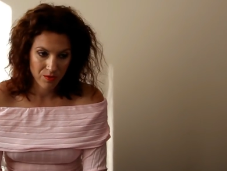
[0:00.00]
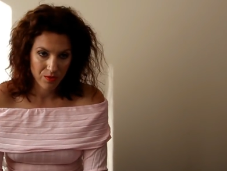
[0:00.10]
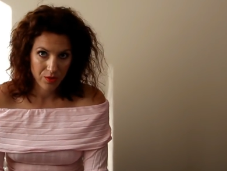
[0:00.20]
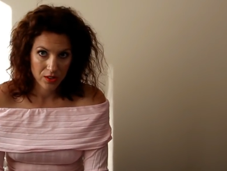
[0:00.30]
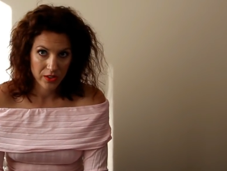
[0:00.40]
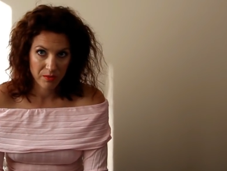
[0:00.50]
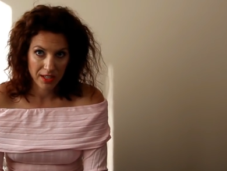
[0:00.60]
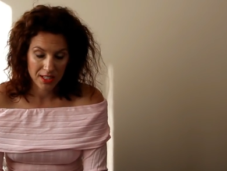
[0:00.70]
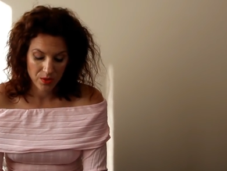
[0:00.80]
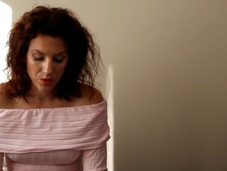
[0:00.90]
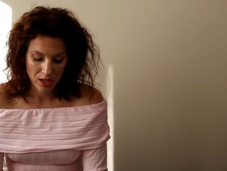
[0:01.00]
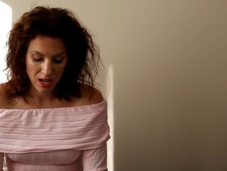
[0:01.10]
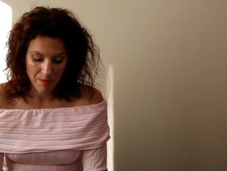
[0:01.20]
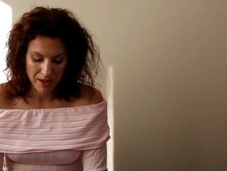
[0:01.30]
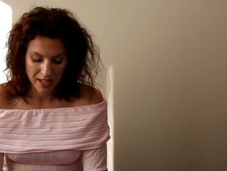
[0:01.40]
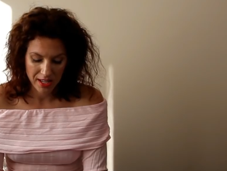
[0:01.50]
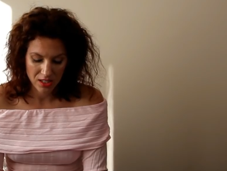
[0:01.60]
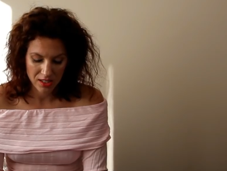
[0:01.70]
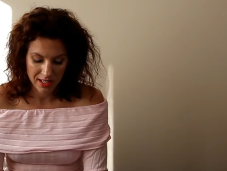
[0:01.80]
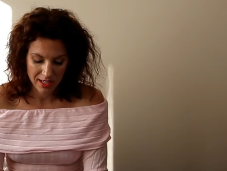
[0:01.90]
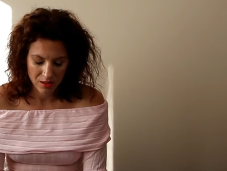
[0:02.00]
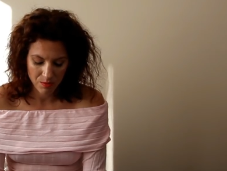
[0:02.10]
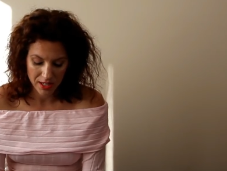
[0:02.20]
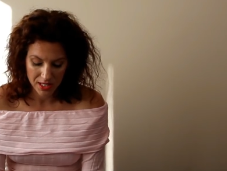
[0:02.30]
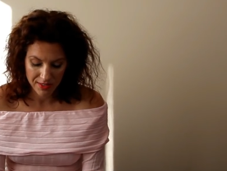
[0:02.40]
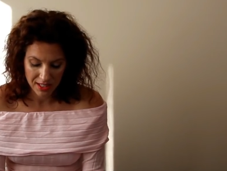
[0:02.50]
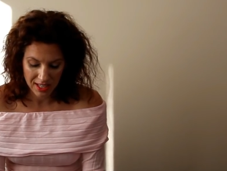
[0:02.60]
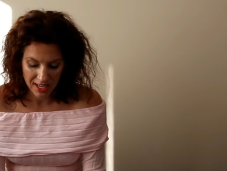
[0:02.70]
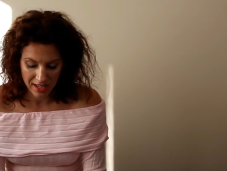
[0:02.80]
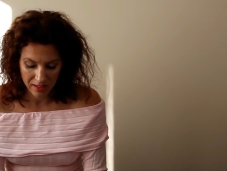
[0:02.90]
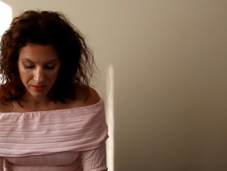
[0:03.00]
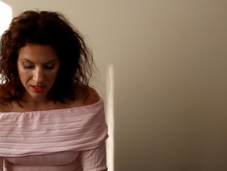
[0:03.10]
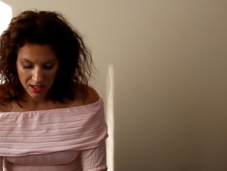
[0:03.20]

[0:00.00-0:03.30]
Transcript: for 3 minutes she woke up, and then she started to breastfeed again,